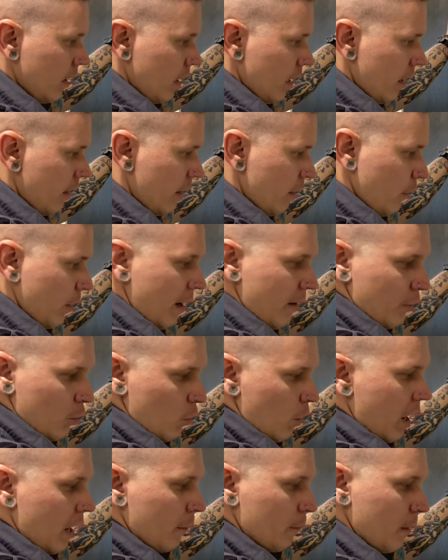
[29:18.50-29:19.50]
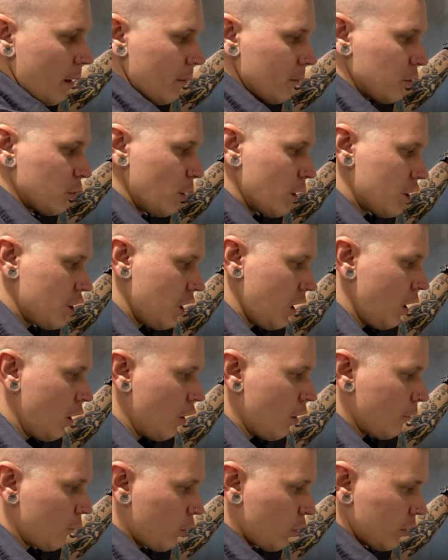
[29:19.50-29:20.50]
And then we have your water pump switch
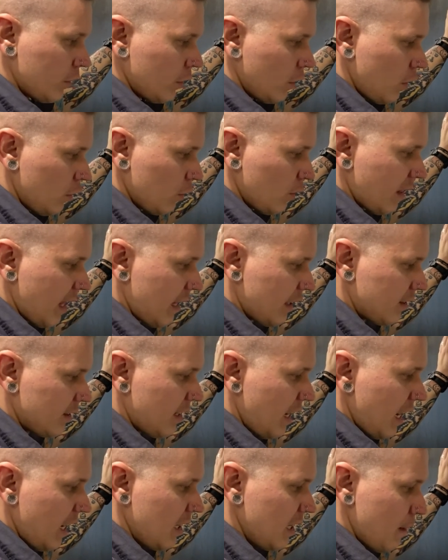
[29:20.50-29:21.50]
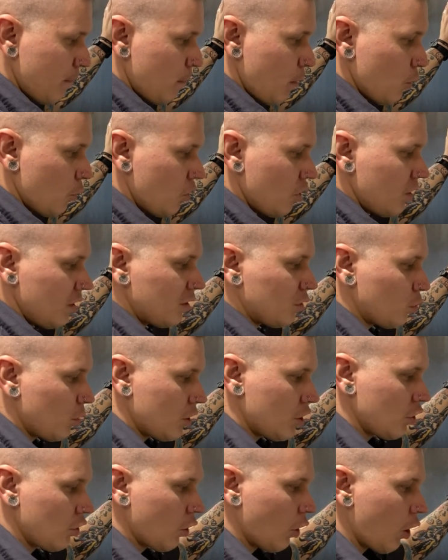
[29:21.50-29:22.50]
here. Of course, it goes without saying that both of these
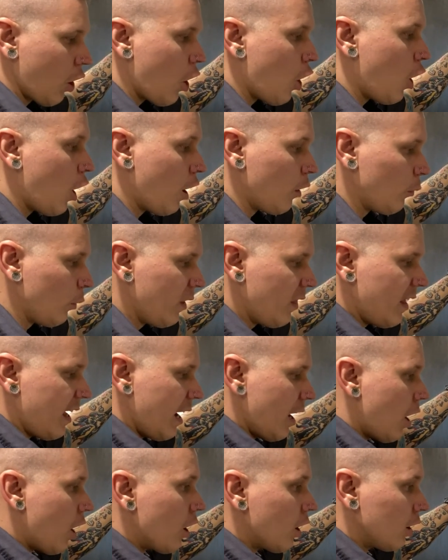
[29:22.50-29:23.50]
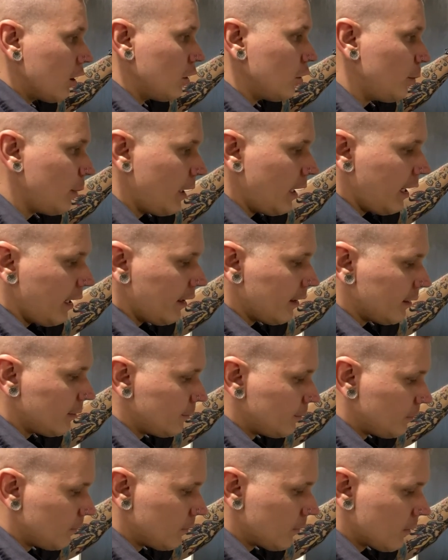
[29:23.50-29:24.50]
switches are on when they are illuminated.
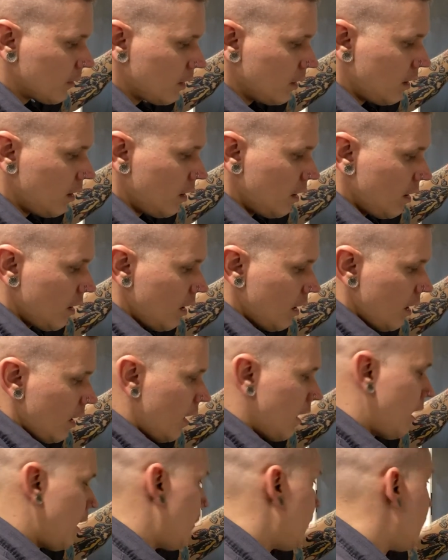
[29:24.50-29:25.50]
Uh,